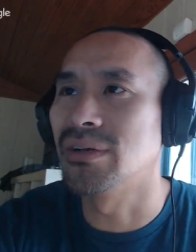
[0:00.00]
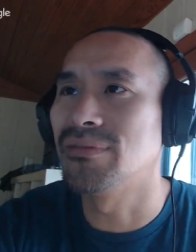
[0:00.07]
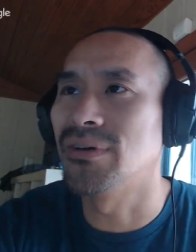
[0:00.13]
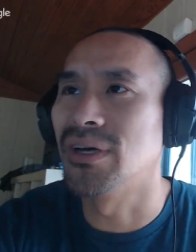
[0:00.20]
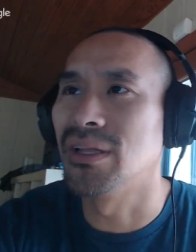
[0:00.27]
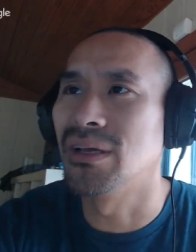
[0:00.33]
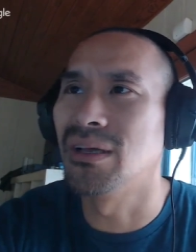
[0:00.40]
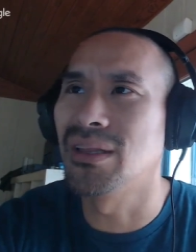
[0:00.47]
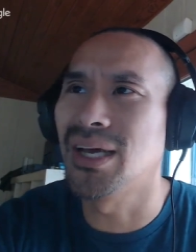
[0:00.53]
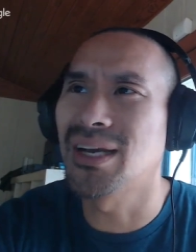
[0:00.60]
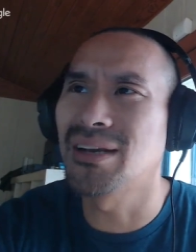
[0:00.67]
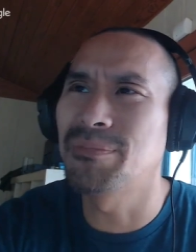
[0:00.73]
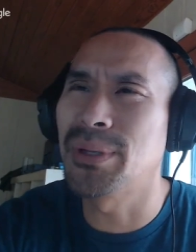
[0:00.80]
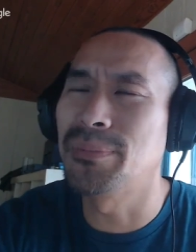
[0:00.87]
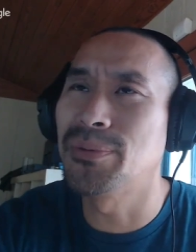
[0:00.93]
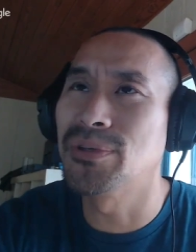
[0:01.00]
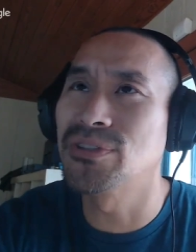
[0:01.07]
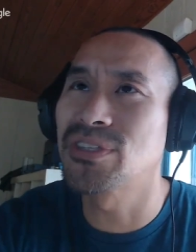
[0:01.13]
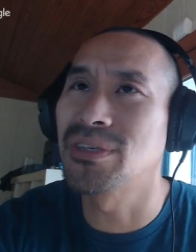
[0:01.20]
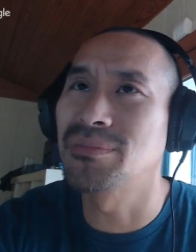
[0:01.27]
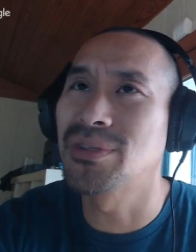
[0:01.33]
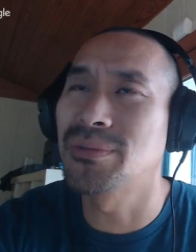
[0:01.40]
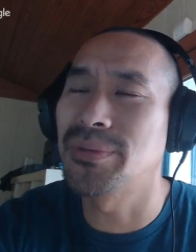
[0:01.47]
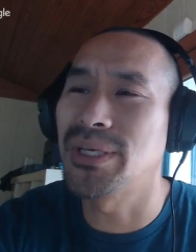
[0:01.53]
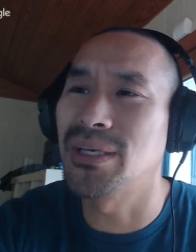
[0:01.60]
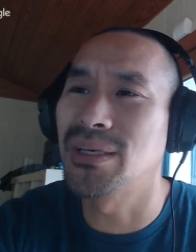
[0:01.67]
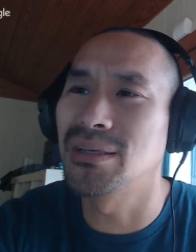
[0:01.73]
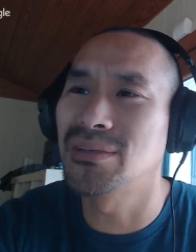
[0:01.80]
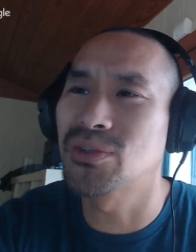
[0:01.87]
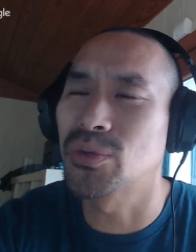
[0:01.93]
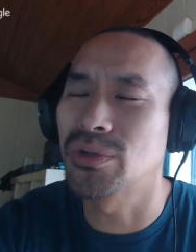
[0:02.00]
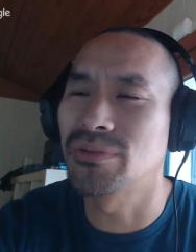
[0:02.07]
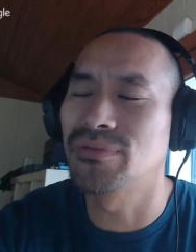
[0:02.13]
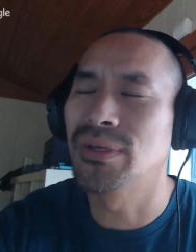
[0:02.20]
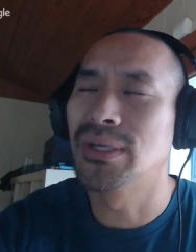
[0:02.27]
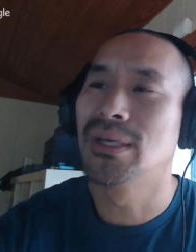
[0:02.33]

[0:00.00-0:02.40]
A lot of people seem to be sort of,